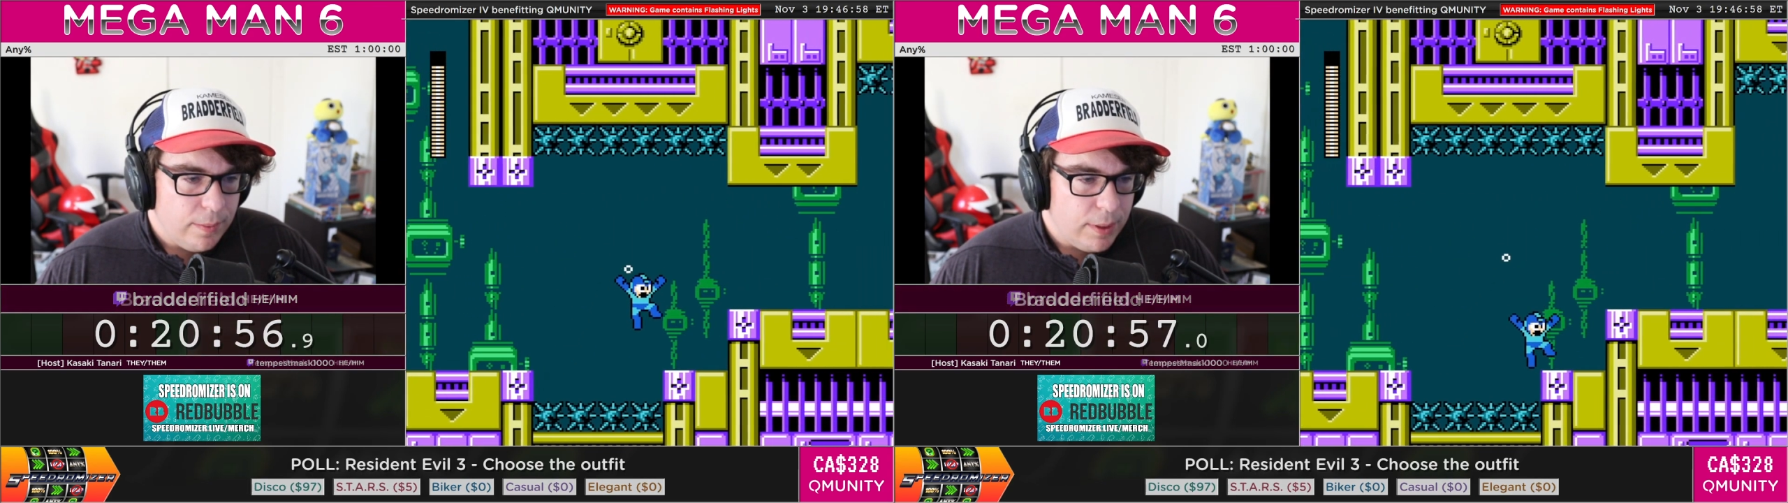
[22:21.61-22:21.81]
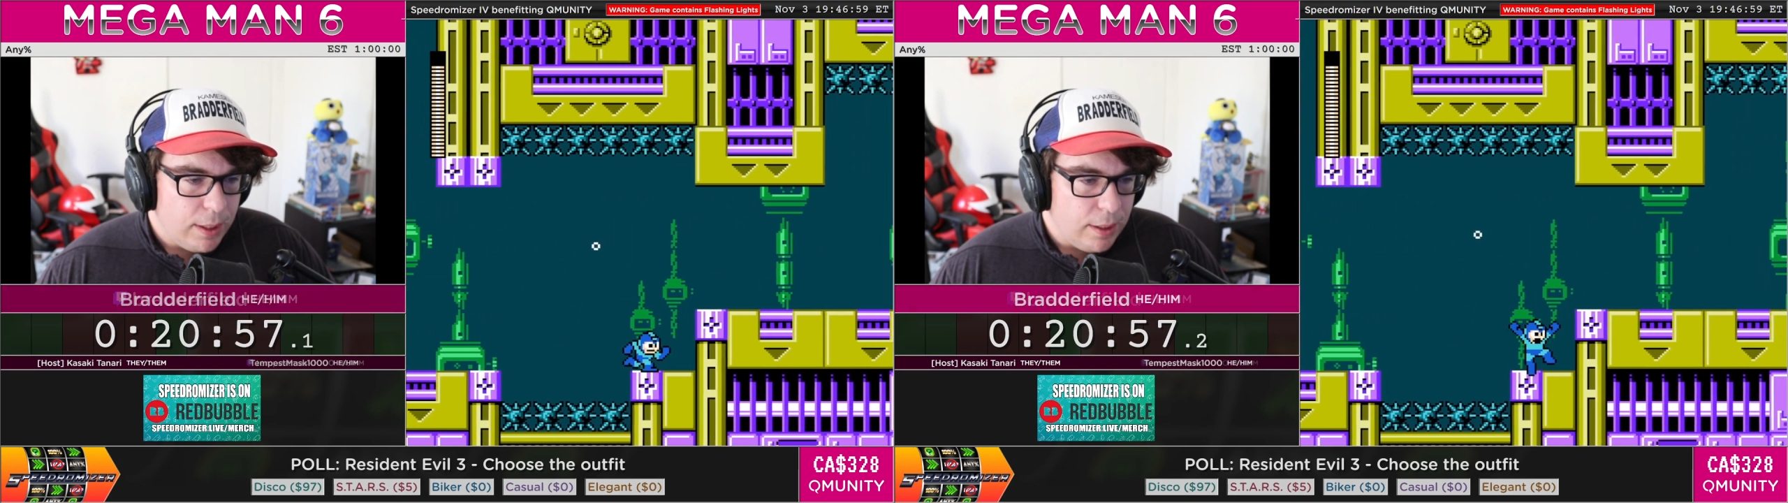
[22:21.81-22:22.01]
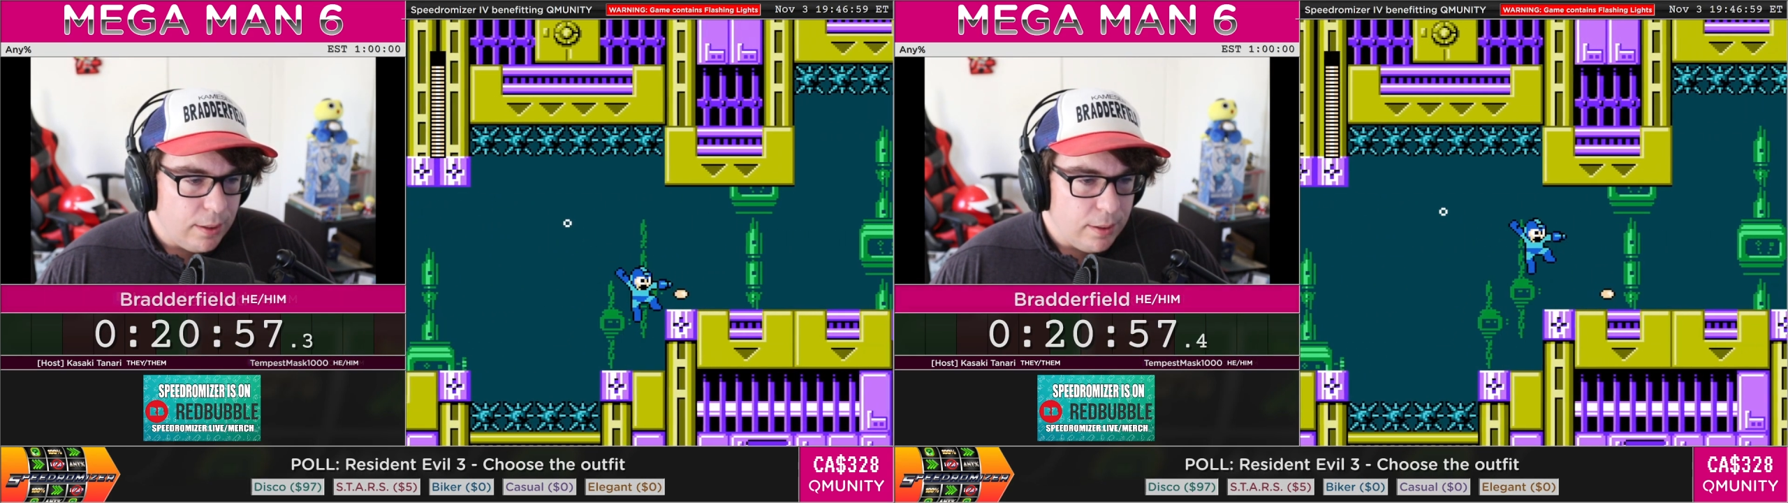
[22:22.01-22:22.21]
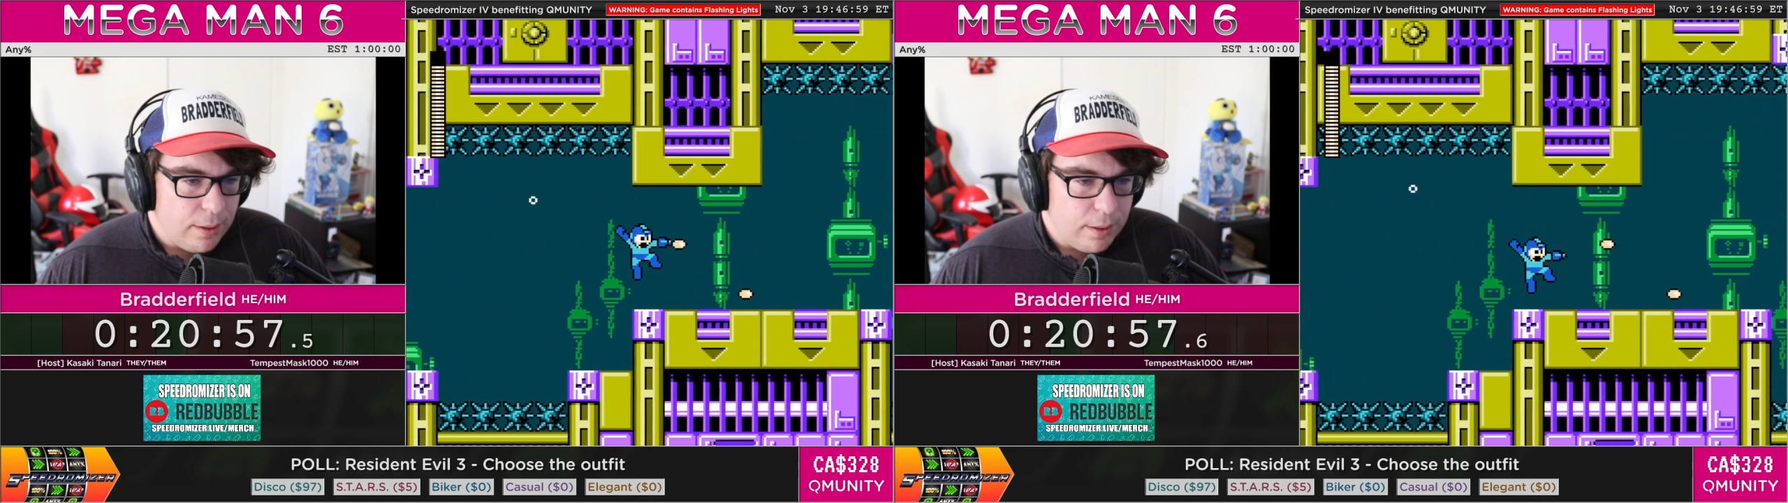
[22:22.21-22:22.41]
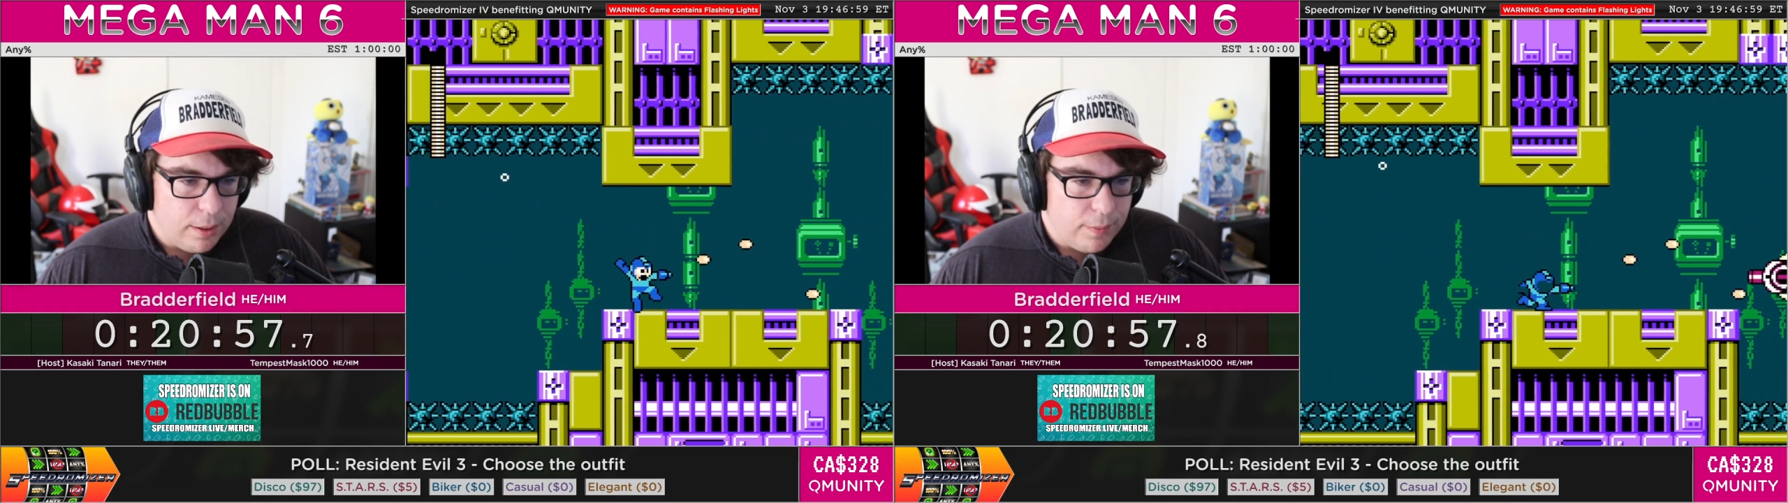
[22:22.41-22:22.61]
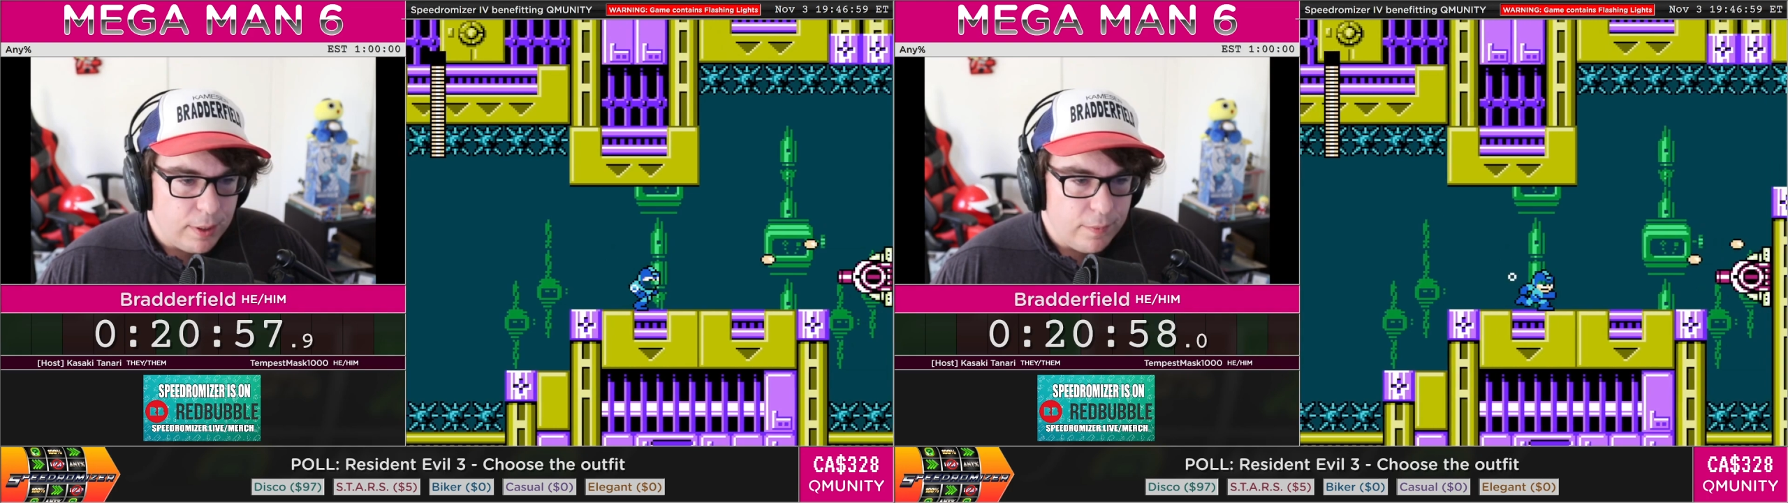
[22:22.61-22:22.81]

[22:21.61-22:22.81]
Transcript: And we have